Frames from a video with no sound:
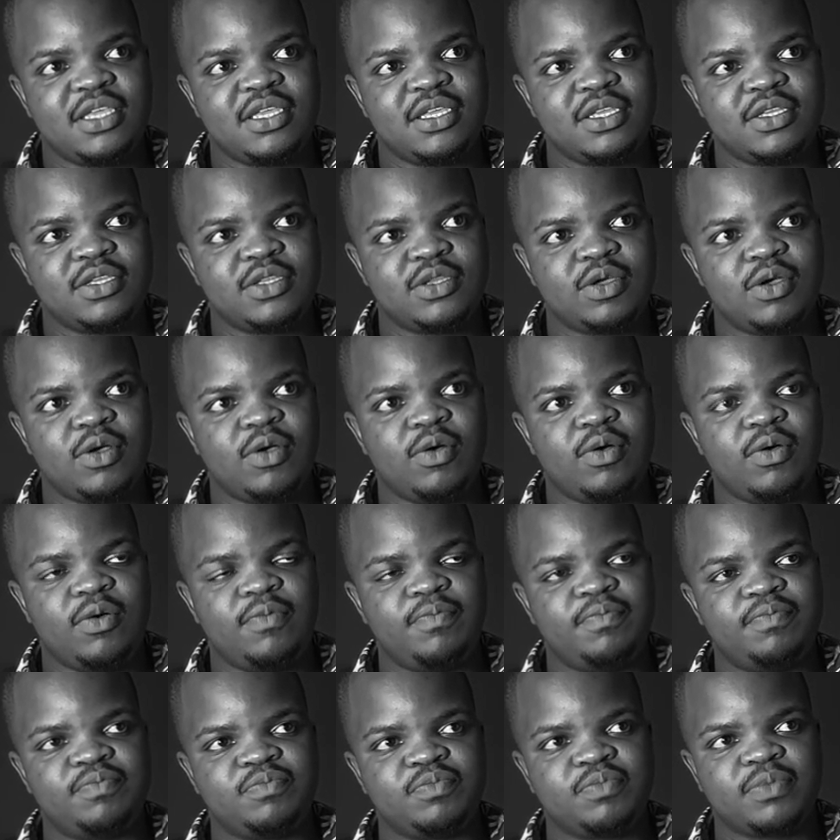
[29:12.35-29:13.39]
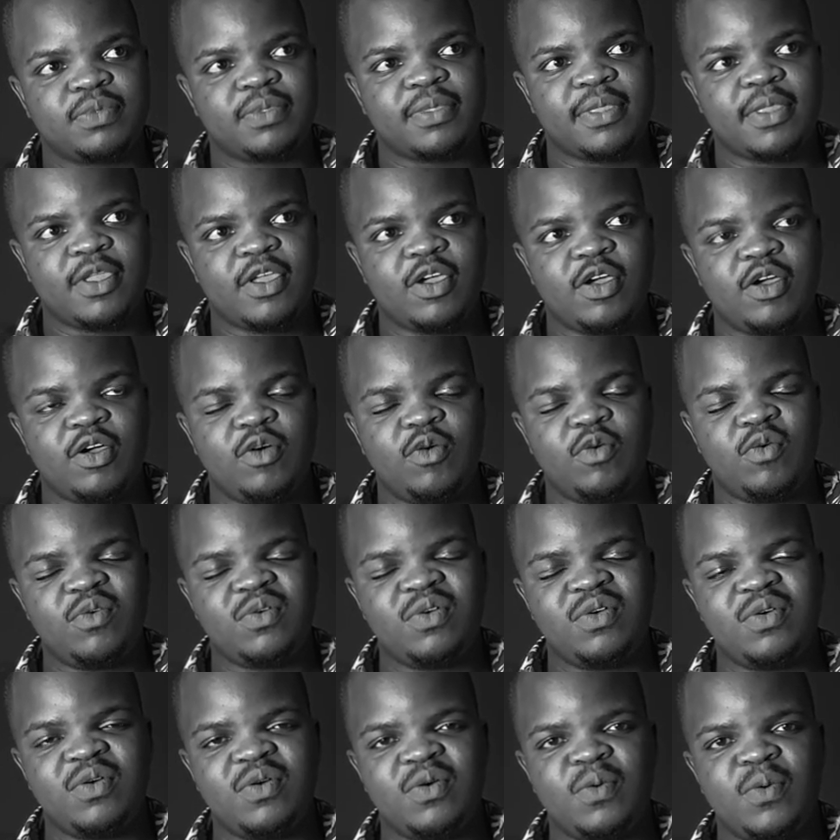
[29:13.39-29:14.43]
So um,
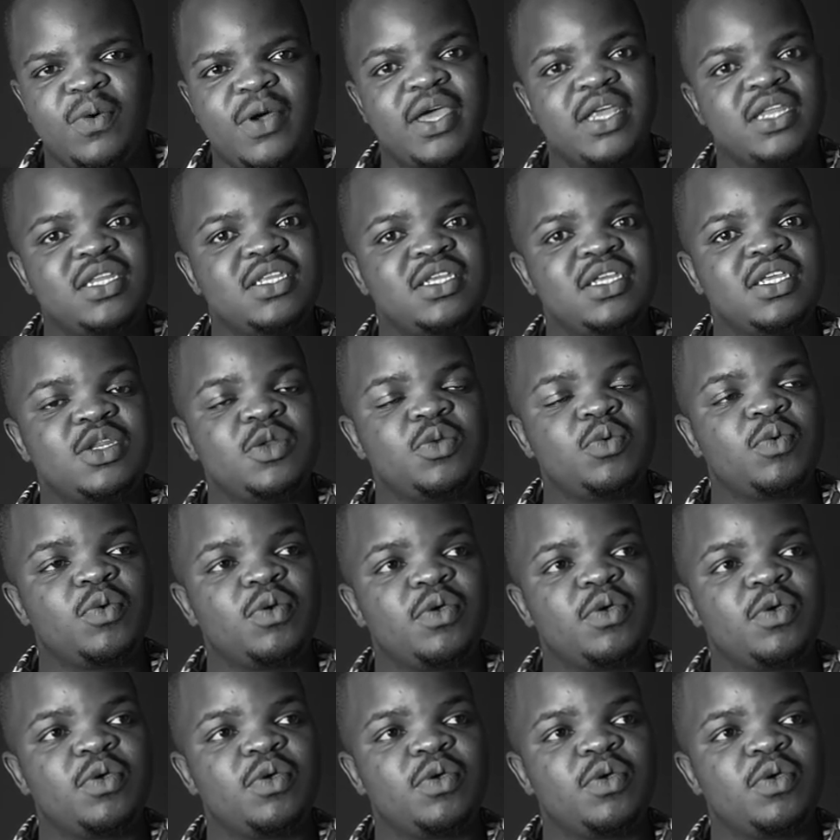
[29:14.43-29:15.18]
we went in,